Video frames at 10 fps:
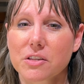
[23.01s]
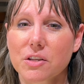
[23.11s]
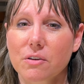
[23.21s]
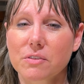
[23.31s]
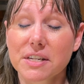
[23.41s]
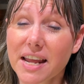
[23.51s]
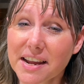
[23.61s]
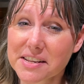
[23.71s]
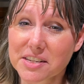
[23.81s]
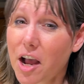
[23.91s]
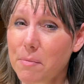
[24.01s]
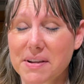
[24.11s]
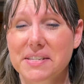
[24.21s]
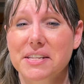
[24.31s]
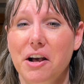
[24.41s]
So today I stopped
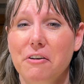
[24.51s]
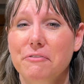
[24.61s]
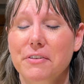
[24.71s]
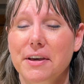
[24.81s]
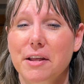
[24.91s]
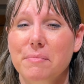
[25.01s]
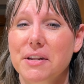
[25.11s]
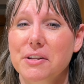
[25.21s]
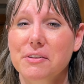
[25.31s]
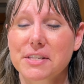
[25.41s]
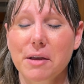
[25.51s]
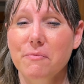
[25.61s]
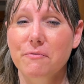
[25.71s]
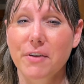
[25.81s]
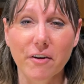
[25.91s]
myself and I'm going to do
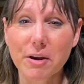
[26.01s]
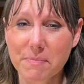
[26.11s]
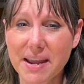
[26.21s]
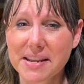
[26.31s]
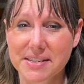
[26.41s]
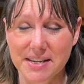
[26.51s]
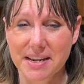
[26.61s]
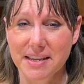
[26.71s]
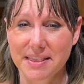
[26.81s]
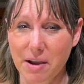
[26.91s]
something very basic